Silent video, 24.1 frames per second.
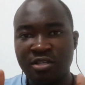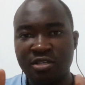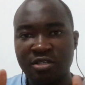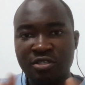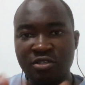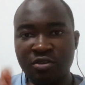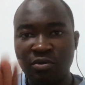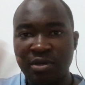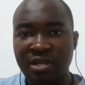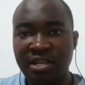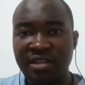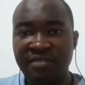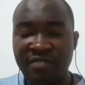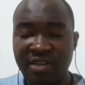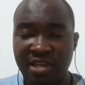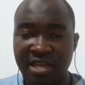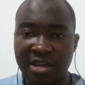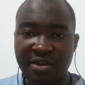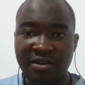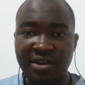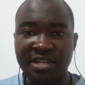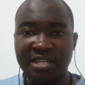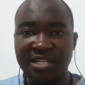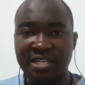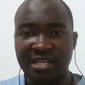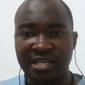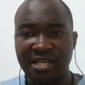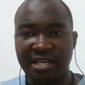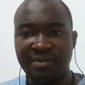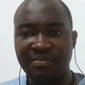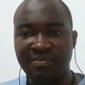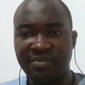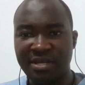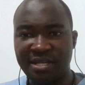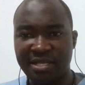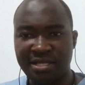So whenever you're running a
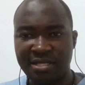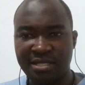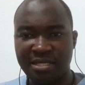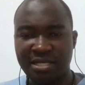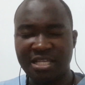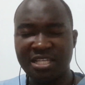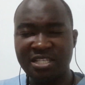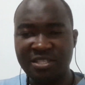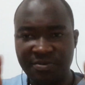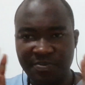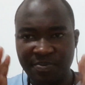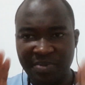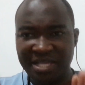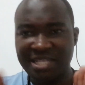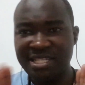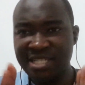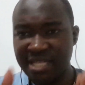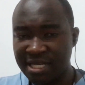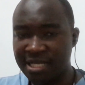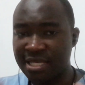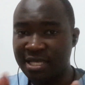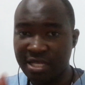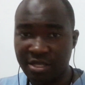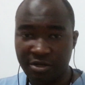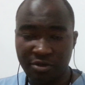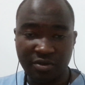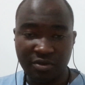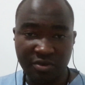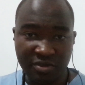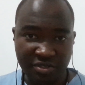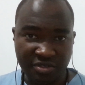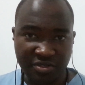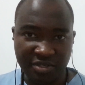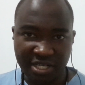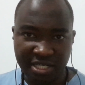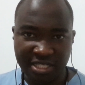company, especially in
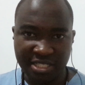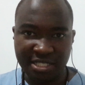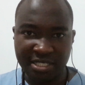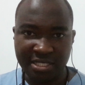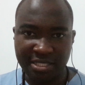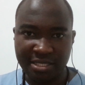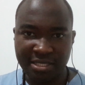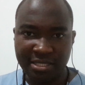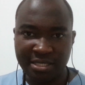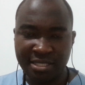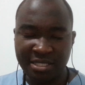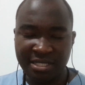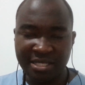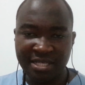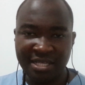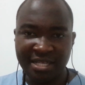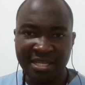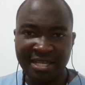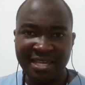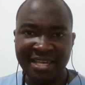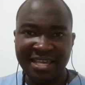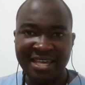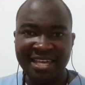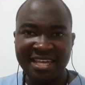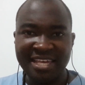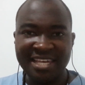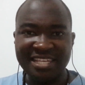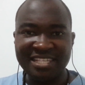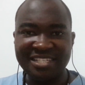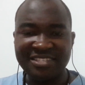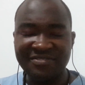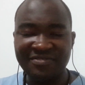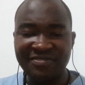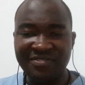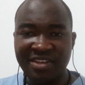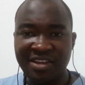construction,
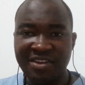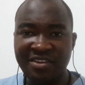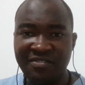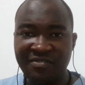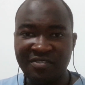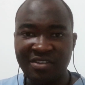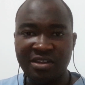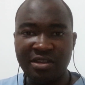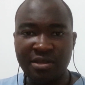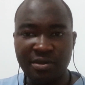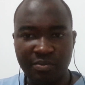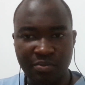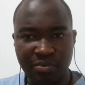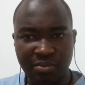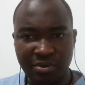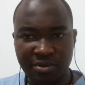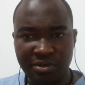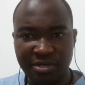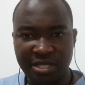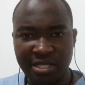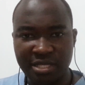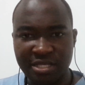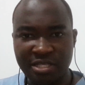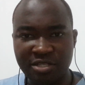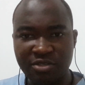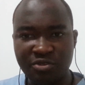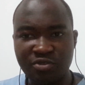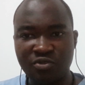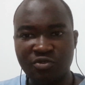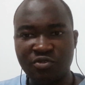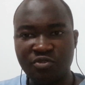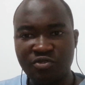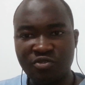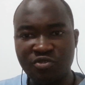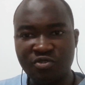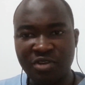it's very, very important to
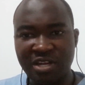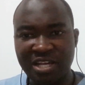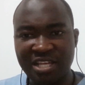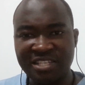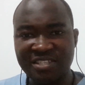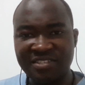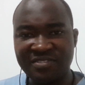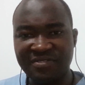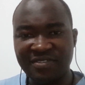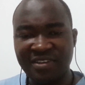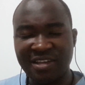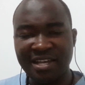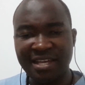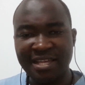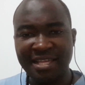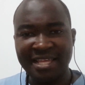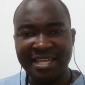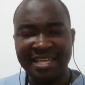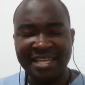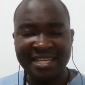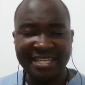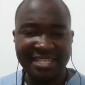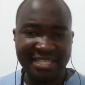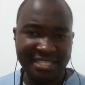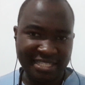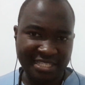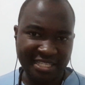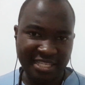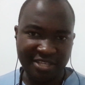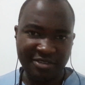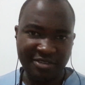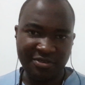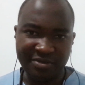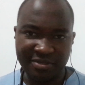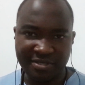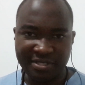transfer
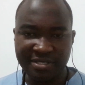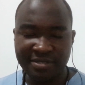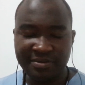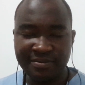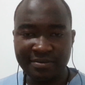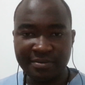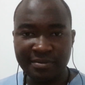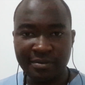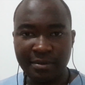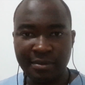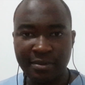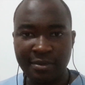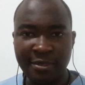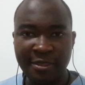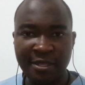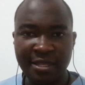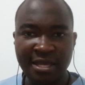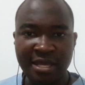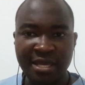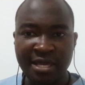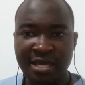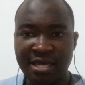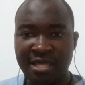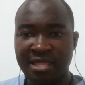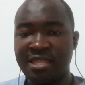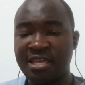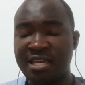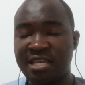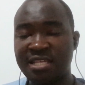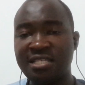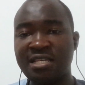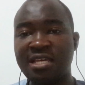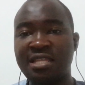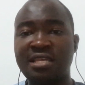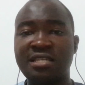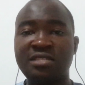skills. They
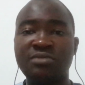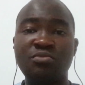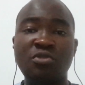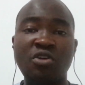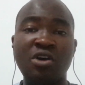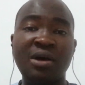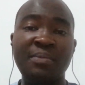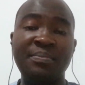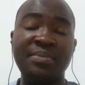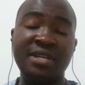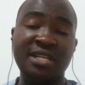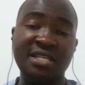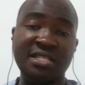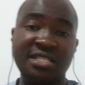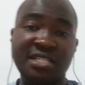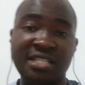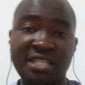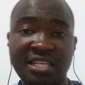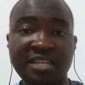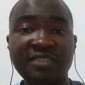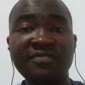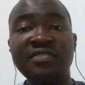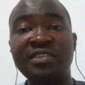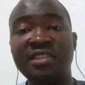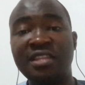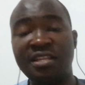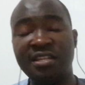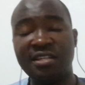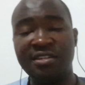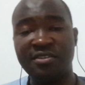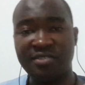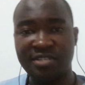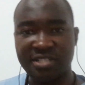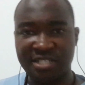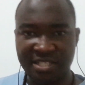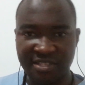say there's more happiness in giving than
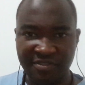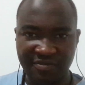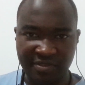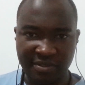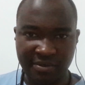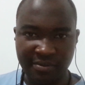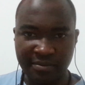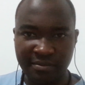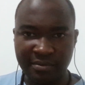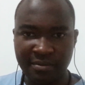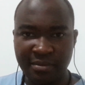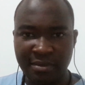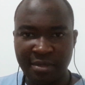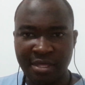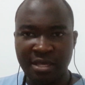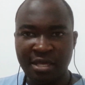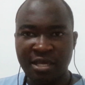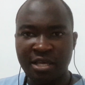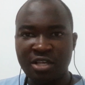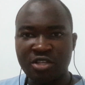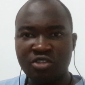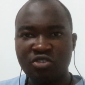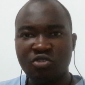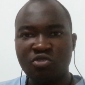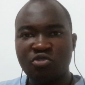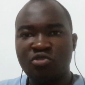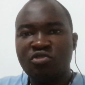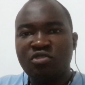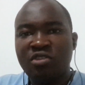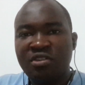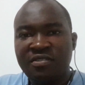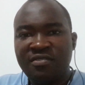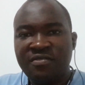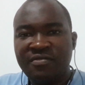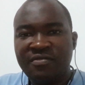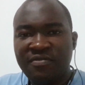in receiving. So do
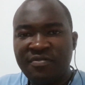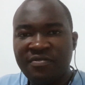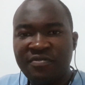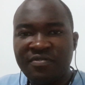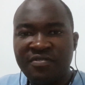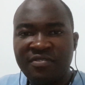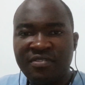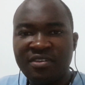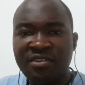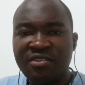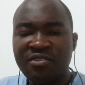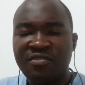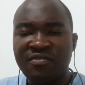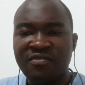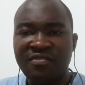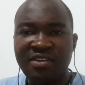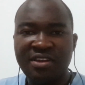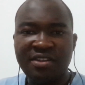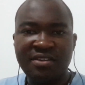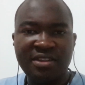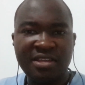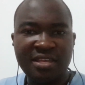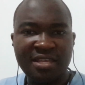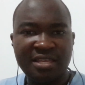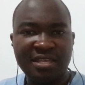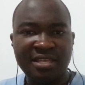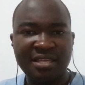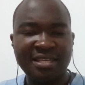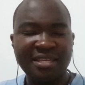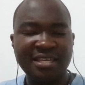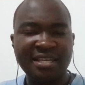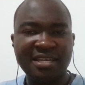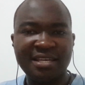not feel very